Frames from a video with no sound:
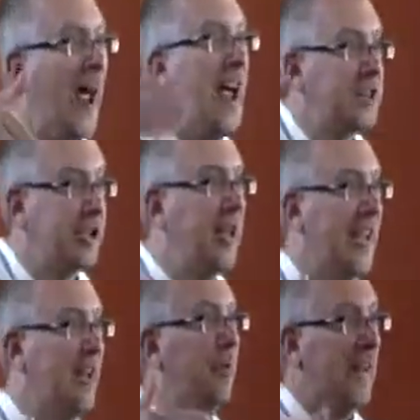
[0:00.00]

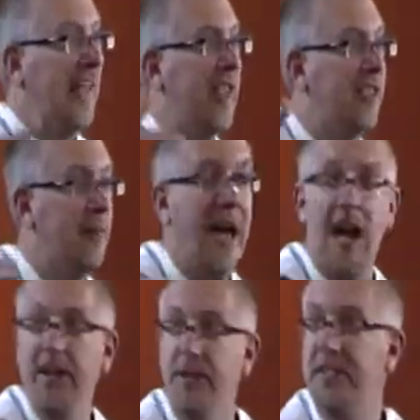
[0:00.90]
rationally and we lay them
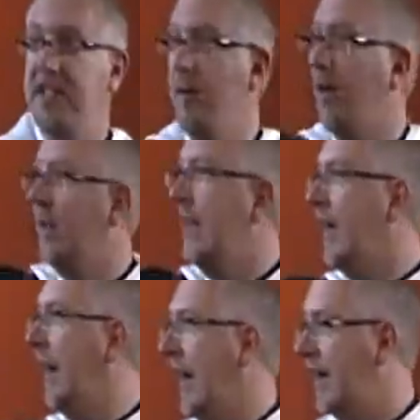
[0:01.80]
out and we say,
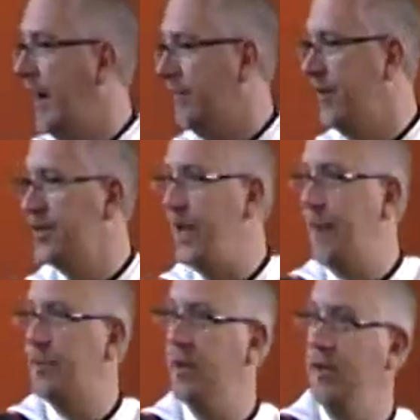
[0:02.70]
well, I have this
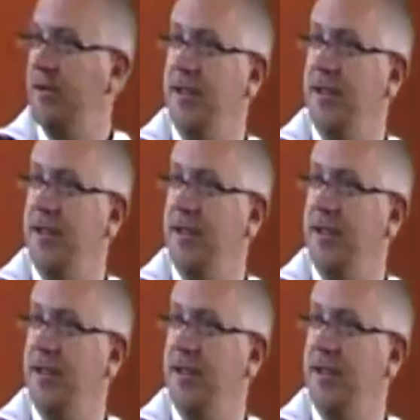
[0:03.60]
option,